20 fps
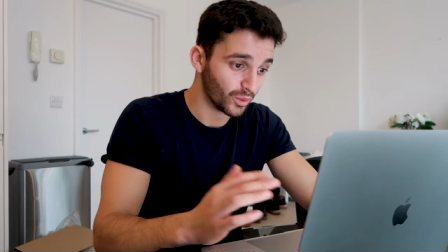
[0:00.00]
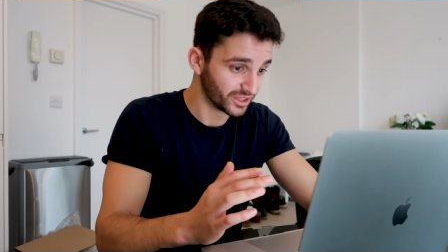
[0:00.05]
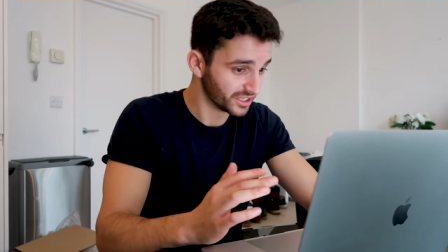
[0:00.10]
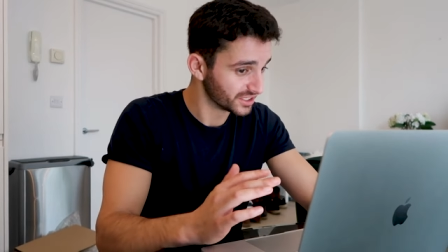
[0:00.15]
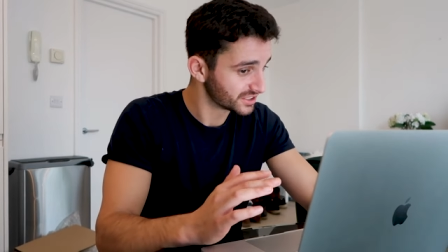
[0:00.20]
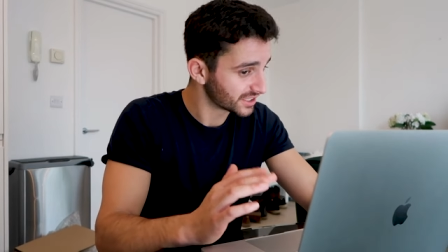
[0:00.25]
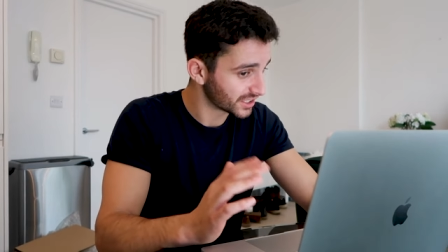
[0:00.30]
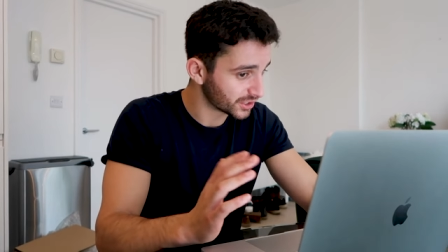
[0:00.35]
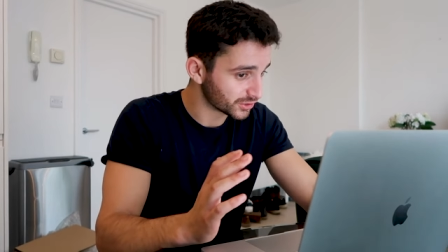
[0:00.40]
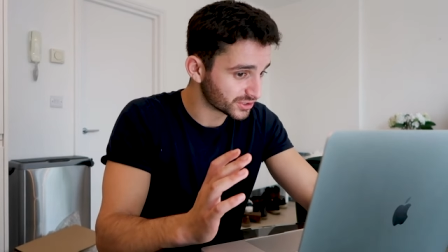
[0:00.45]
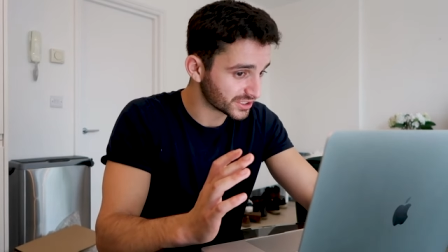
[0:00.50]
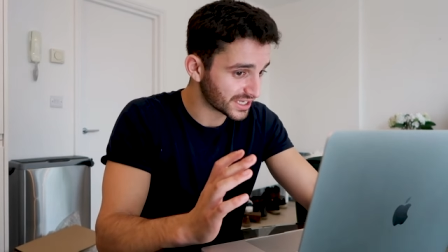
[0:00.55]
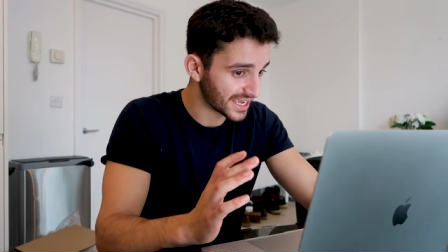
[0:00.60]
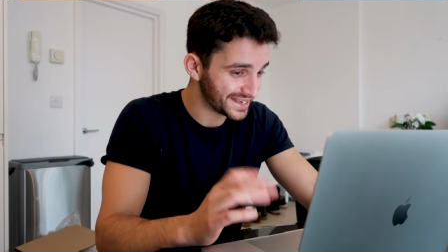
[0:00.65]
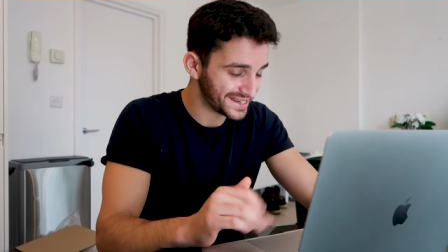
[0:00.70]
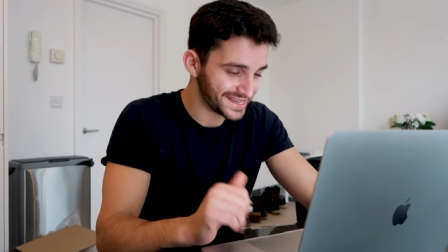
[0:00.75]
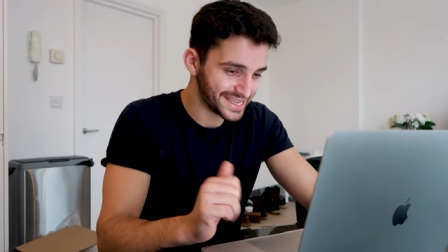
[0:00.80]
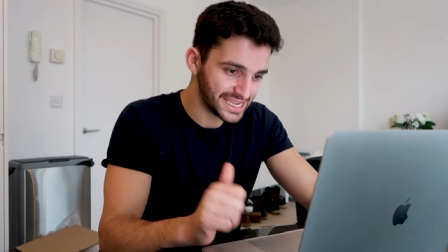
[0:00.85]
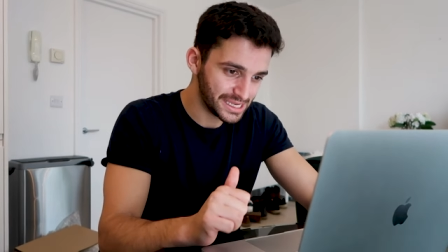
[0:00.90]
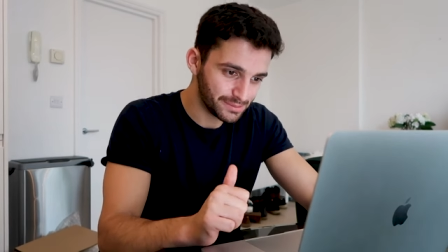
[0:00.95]
With this, I also
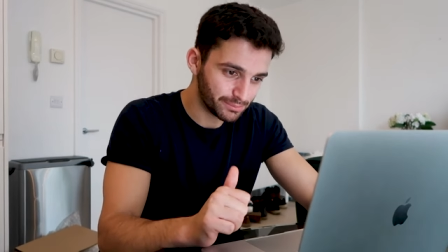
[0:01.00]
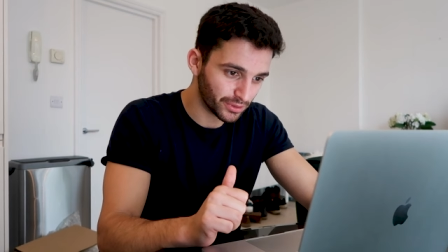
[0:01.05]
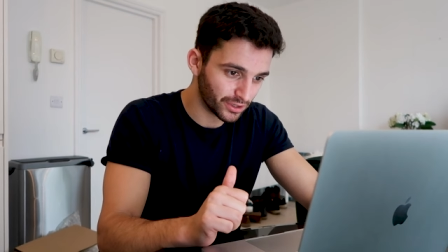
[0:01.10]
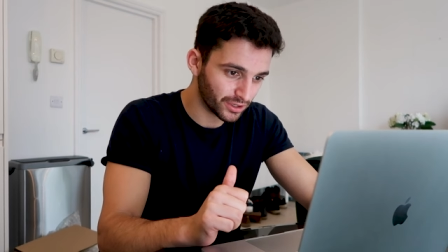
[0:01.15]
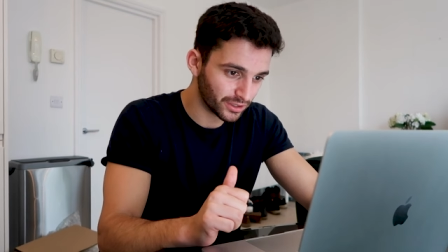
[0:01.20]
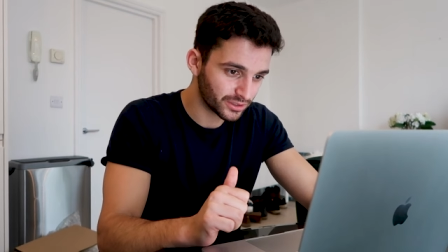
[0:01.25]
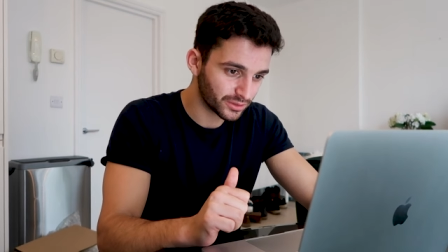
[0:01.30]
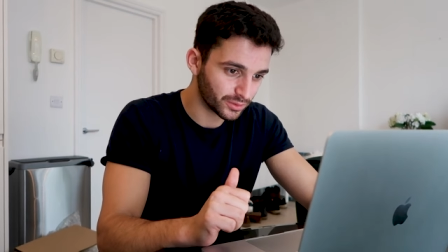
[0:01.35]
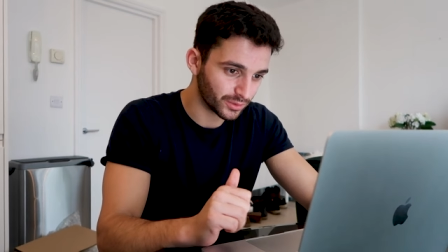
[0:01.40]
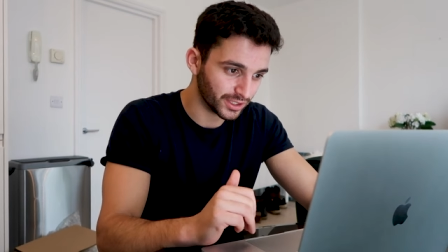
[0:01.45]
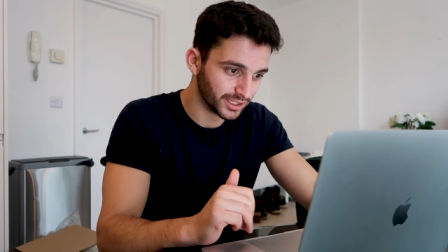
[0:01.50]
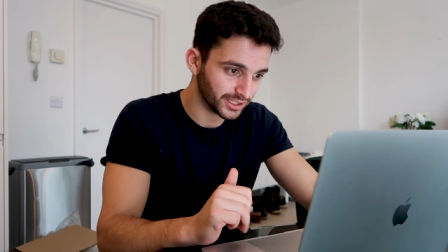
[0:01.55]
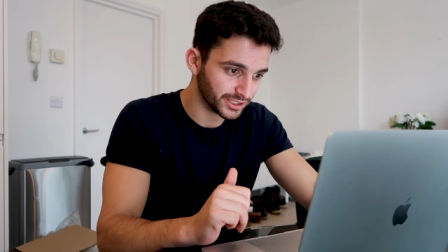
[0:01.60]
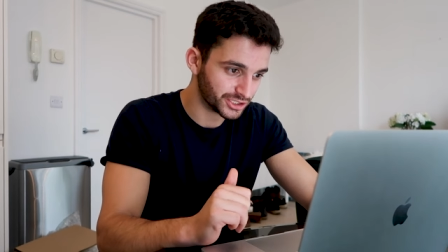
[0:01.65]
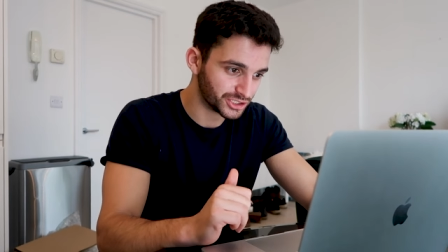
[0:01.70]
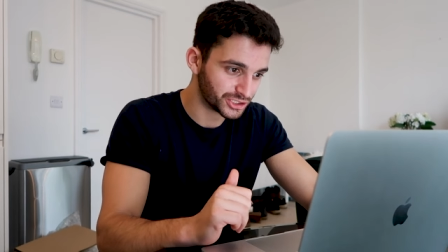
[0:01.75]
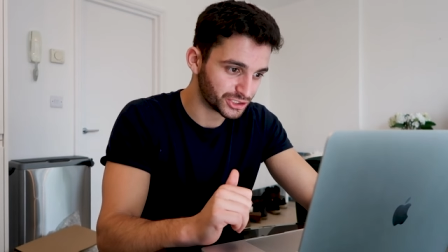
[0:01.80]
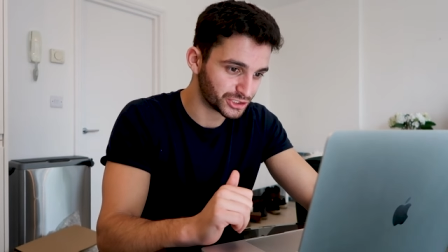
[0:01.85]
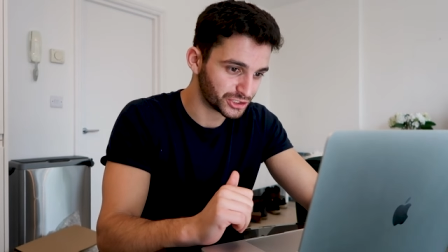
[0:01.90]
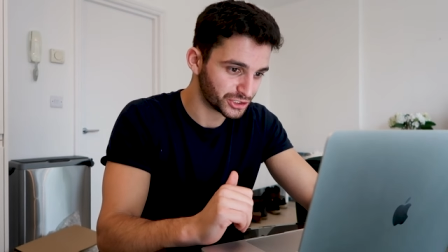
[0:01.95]
get an ebook,
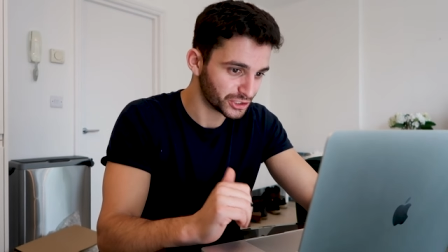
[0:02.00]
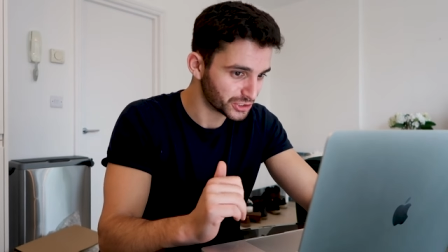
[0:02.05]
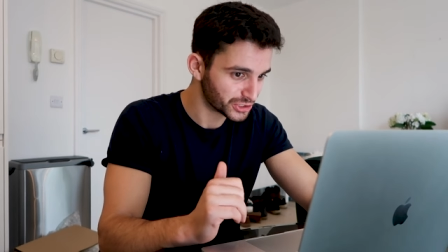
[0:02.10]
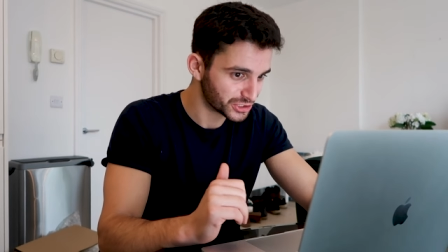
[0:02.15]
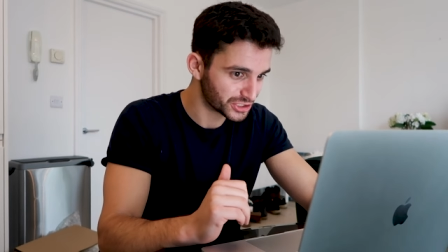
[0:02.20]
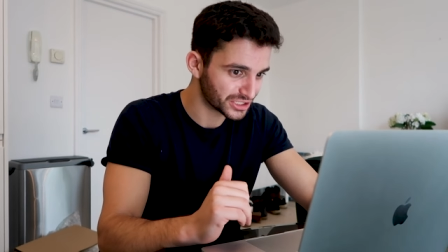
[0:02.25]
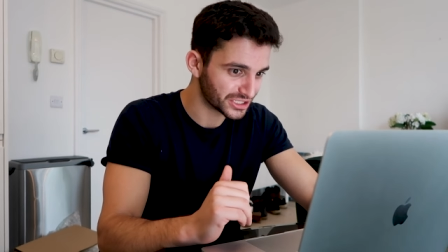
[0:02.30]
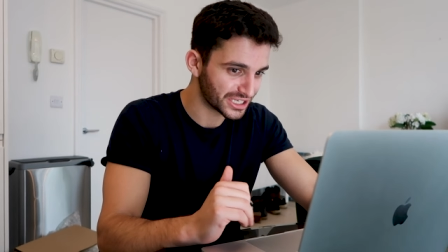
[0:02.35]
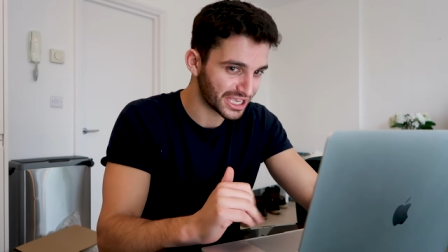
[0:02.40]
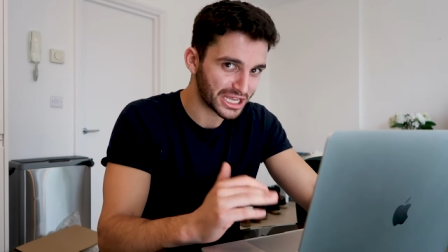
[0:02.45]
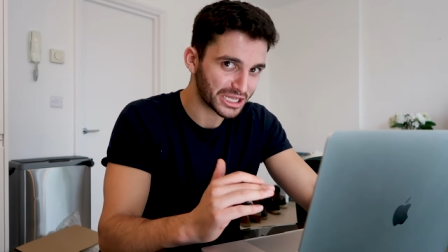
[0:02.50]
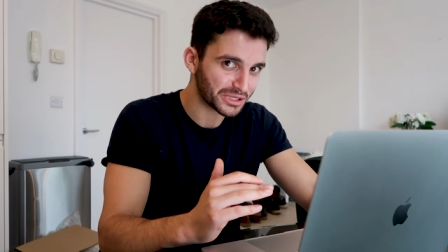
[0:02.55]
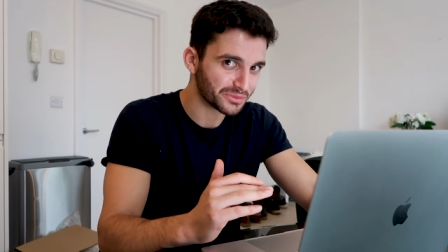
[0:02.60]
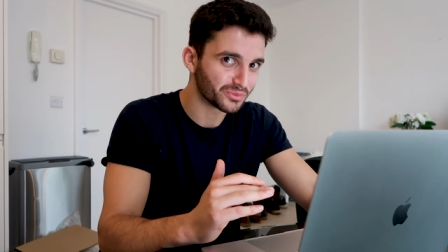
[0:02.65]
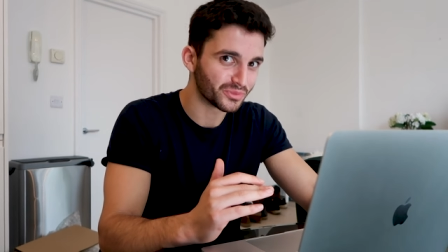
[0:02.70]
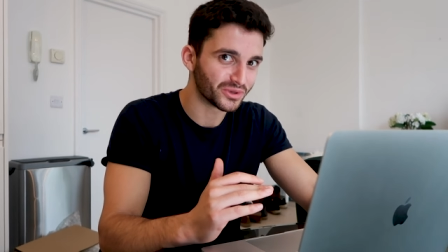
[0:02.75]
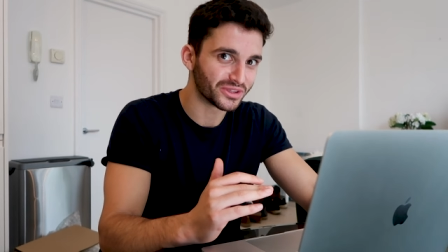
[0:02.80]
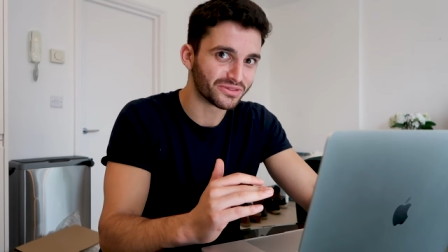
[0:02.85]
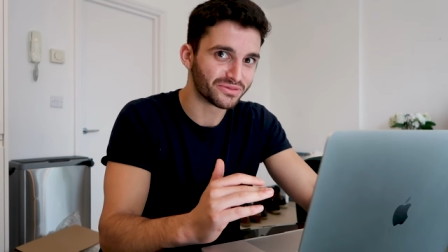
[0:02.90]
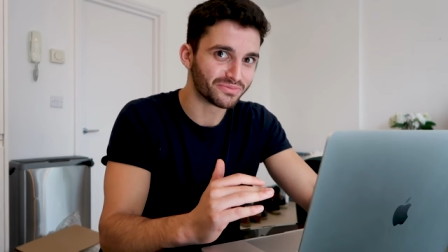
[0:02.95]
which should
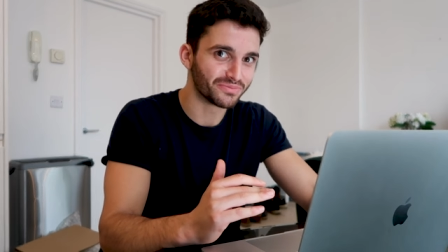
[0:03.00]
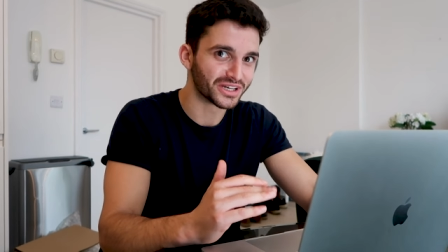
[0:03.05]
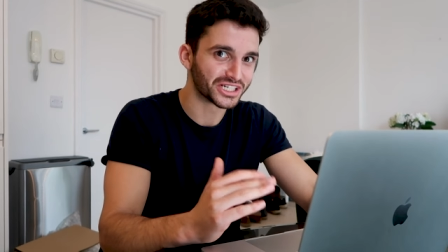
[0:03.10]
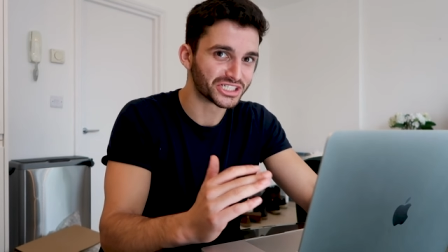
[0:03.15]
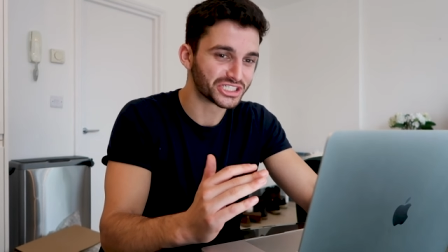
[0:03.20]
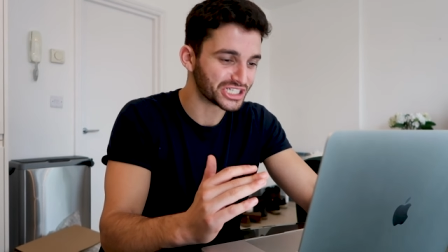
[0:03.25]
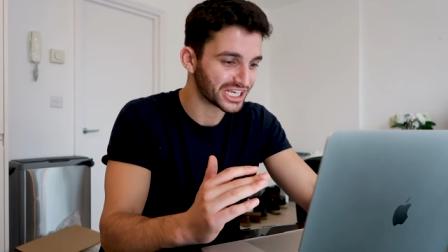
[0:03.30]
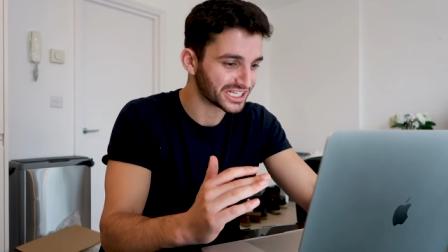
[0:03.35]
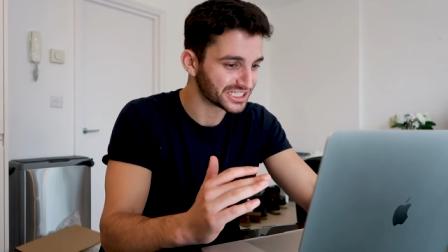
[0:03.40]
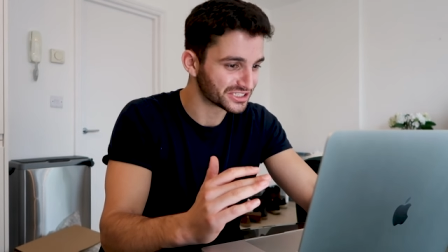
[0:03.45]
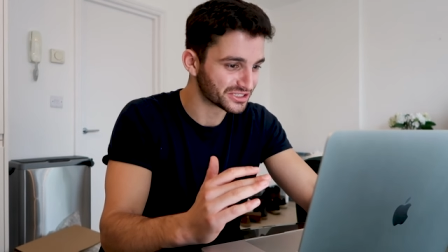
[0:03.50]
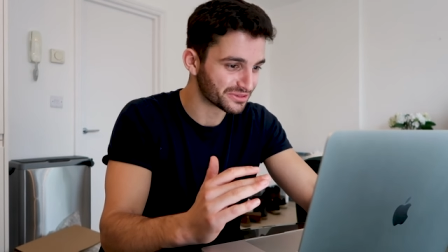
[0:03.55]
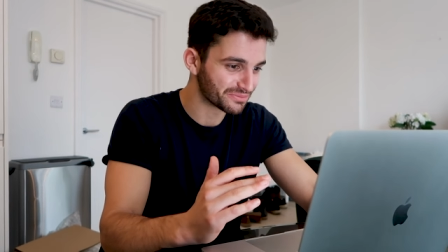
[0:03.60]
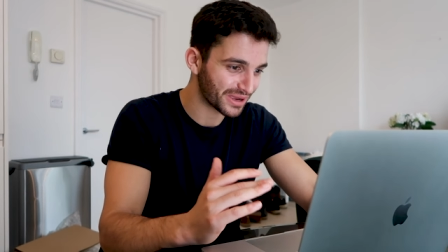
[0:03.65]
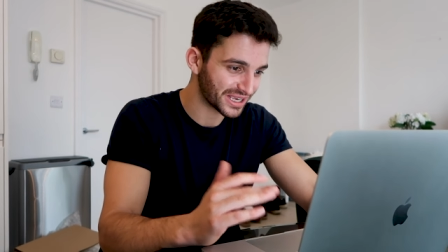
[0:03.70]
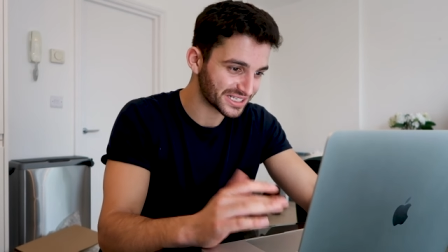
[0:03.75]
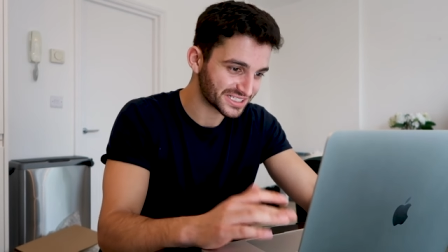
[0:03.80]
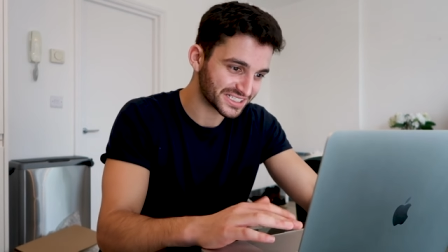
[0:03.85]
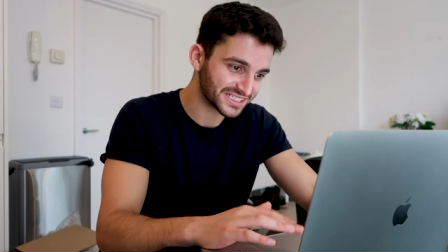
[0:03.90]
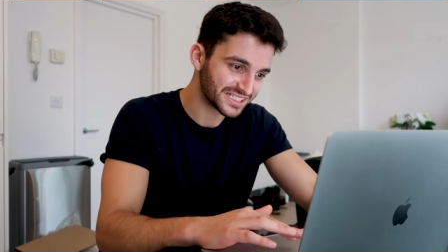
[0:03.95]
help with my chances of
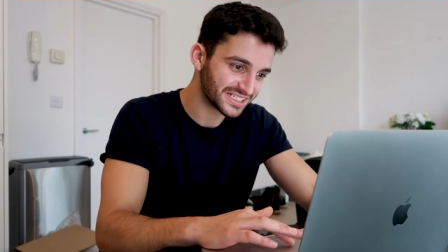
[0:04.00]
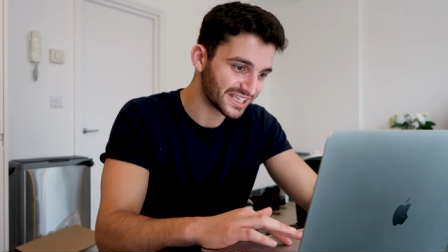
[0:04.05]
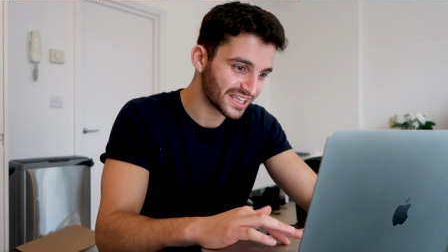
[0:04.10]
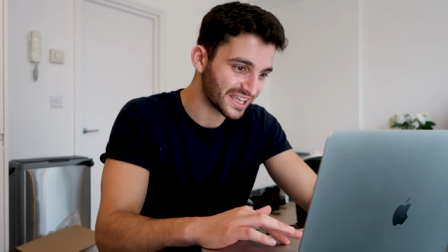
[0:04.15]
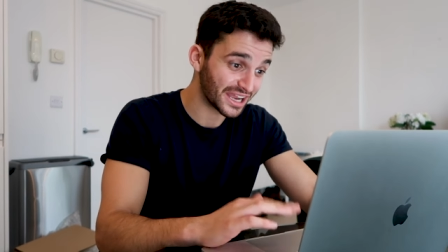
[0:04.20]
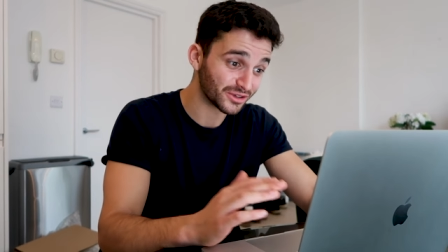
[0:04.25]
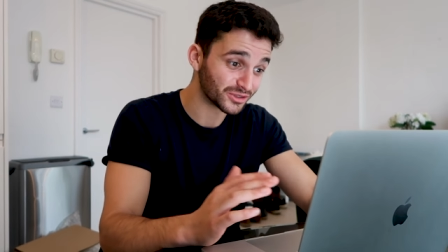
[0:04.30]
passing.